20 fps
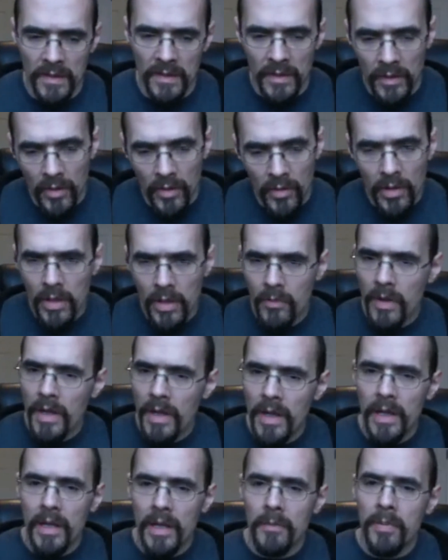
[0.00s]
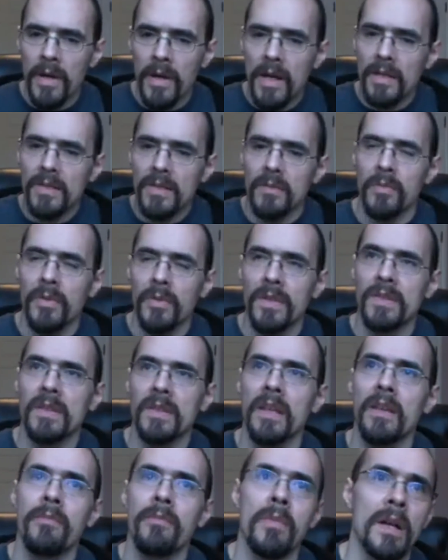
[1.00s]
and the only way I could possibly
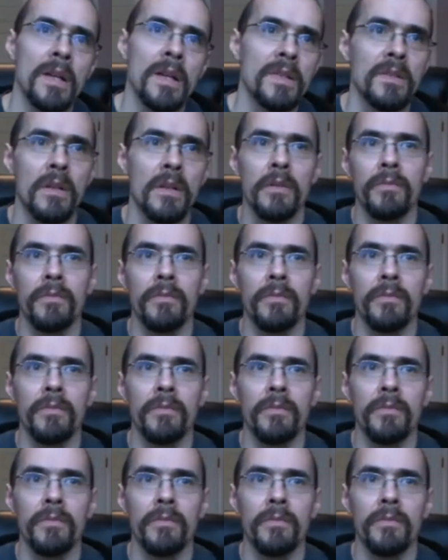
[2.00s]
save myself